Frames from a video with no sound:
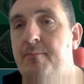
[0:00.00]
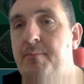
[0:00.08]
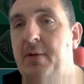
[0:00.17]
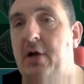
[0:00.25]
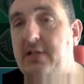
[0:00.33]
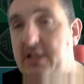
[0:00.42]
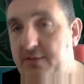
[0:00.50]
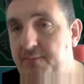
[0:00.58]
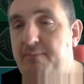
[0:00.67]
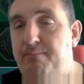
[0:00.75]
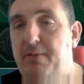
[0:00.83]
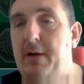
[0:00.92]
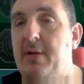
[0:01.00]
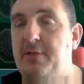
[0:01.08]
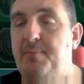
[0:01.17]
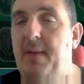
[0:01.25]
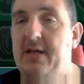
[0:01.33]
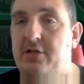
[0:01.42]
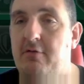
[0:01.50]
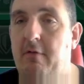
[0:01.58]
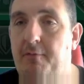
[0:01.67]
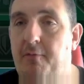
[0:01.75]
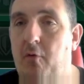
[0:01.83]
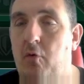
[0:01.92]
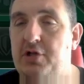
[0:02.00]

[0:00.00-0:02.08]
because it's pretty much based around 4